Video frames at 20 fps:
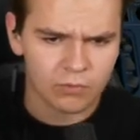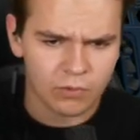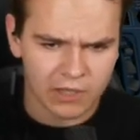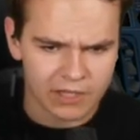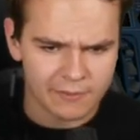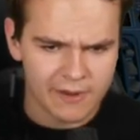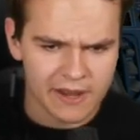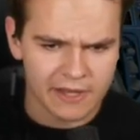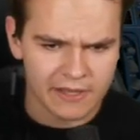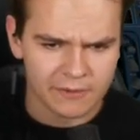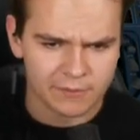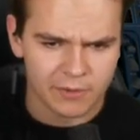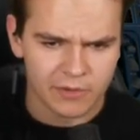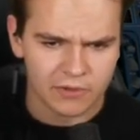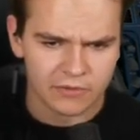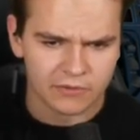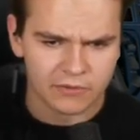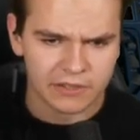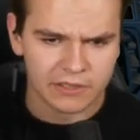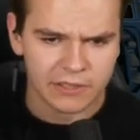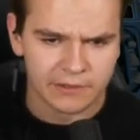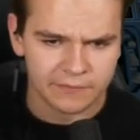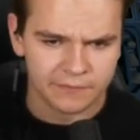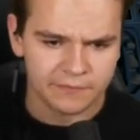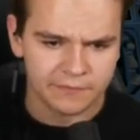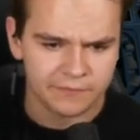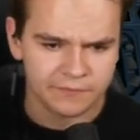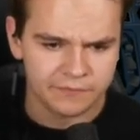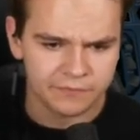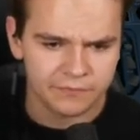We're gonna make it beautifully.
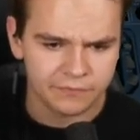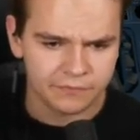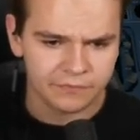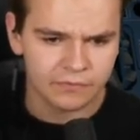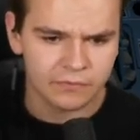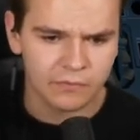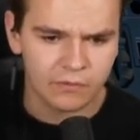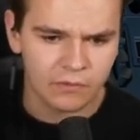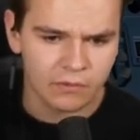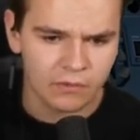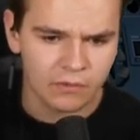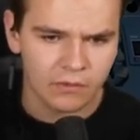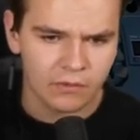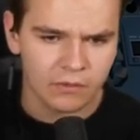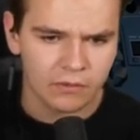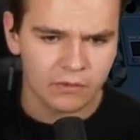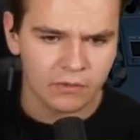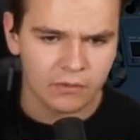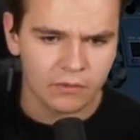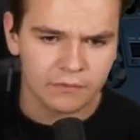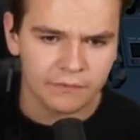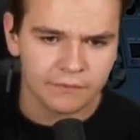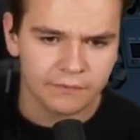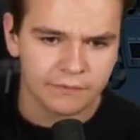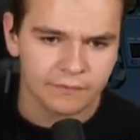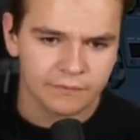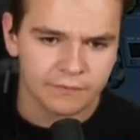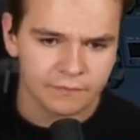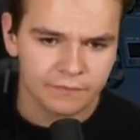100.